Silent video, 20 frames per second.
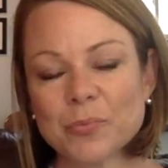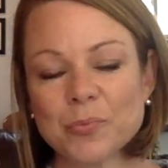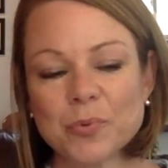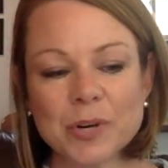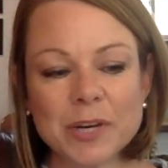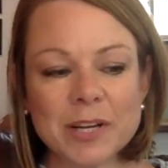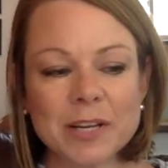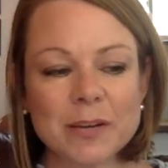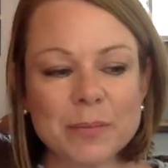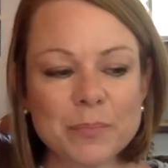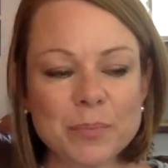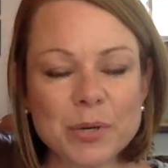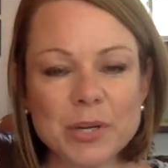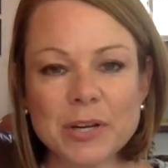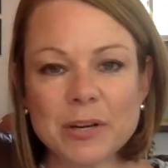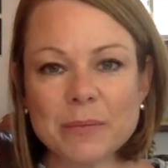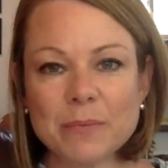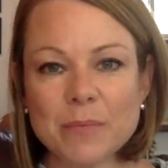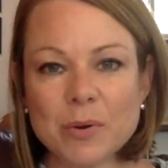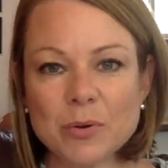would
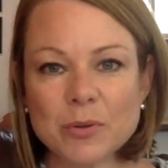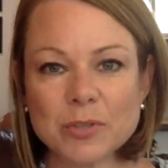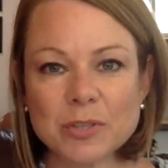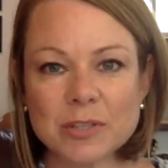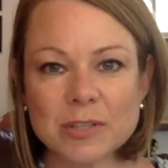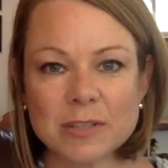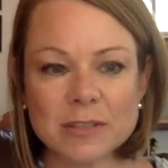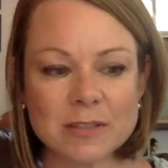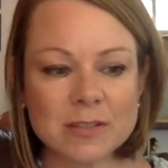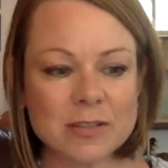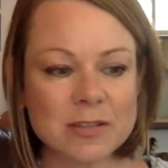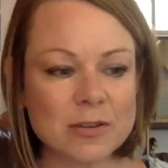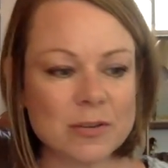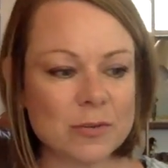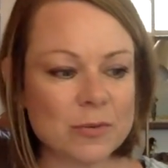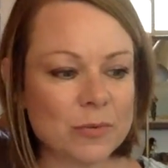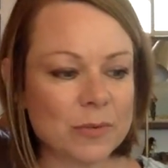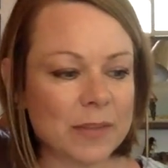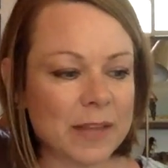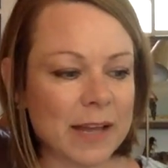put emotion
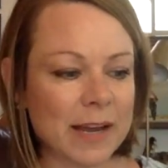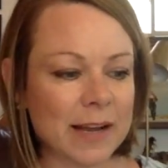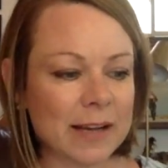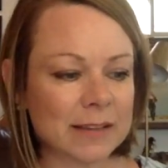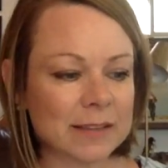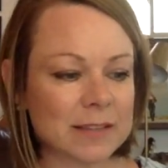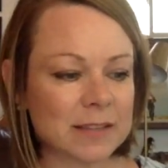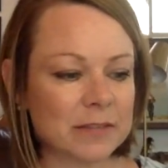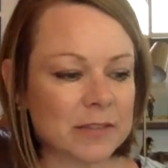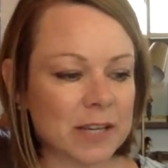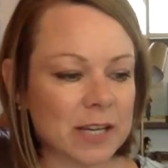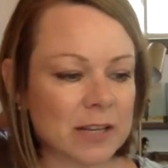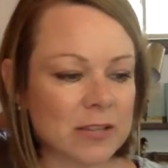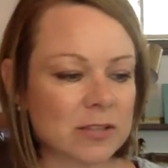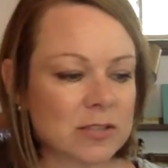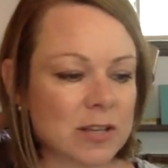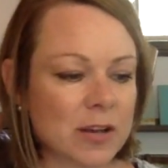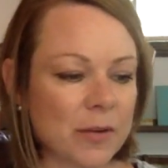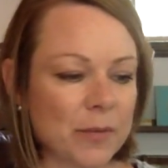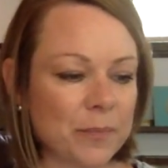to that activity.
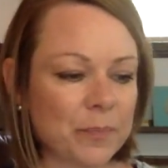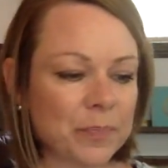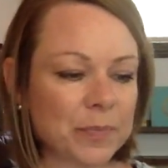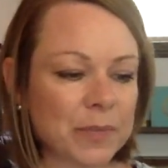So